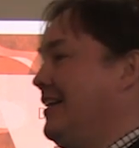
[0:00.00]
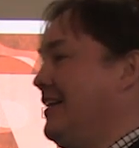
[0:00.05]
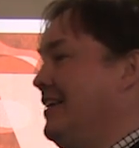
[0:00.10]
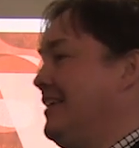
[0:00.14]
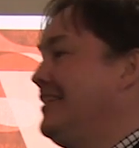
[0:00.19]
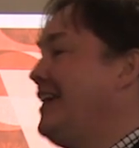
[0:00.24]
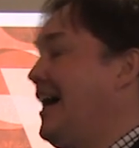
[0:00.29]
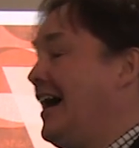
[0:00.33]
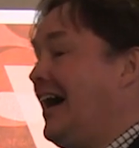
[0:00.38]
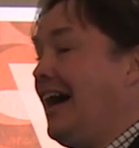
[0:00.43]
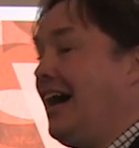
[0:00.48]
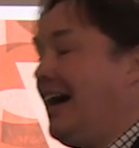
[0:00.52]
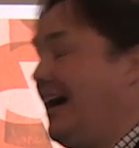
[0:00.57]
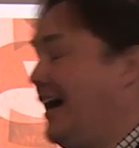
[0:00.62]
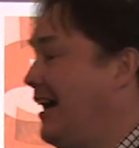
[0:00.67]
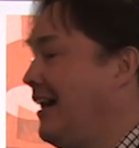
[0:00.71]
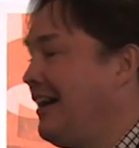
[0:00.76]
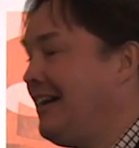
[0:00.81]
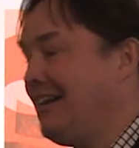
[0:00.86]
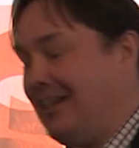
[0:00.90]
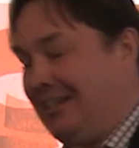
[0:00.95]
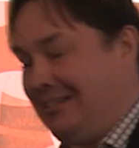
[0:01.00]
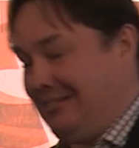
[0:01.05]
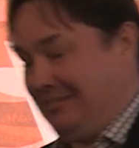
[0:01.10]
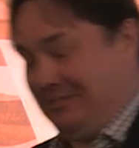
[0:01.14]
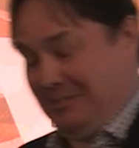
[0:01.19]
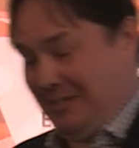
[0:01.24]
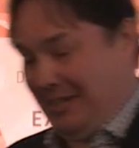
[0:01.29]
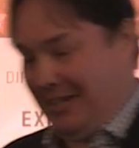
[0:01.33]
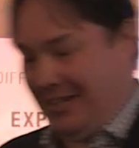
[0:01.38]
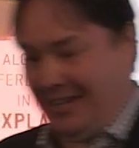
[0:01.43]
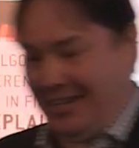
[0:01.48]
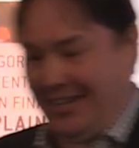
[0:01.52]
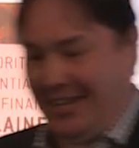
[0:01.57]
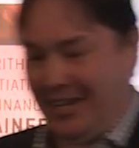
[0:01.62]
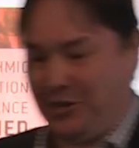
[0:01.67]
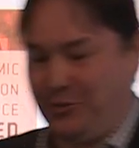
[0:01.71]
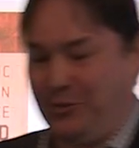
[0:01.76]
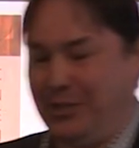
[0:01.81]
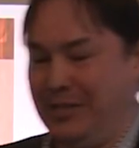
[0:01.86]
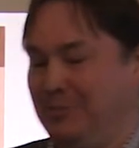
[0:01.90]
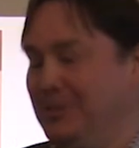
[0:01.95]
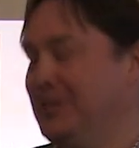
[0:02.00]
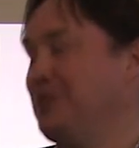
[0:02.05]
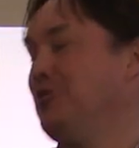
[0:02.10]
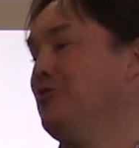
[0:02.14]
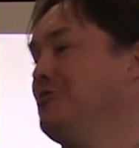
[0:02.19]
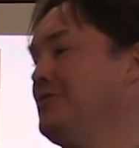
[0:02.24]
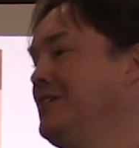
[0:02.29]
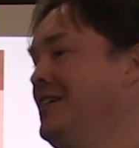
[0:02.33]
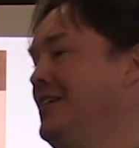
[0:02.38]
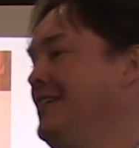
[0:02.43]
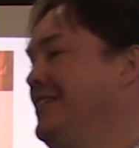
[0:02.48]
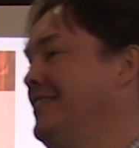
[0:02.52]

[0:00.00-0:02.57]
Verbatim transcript: yeah, I, I, I agree because